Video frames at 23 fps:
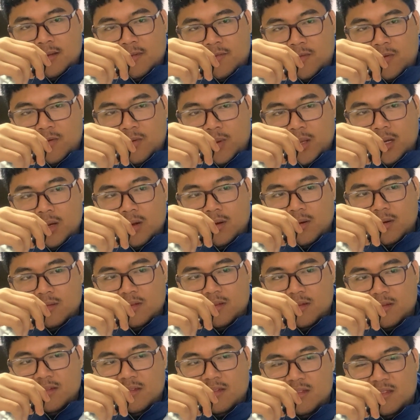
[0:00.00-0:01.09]
the fluid loss
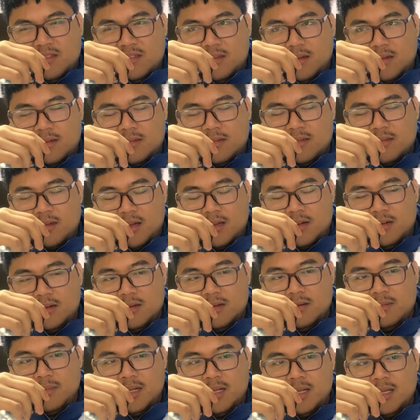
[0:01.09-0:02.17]
is 600
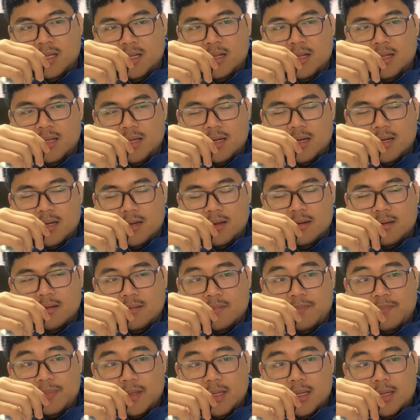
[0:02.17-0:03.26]

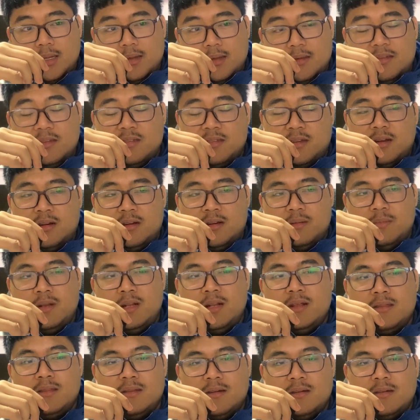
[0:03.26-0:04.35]

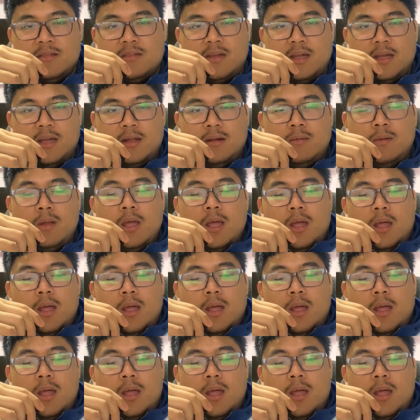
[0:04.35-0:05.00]
milliliters, and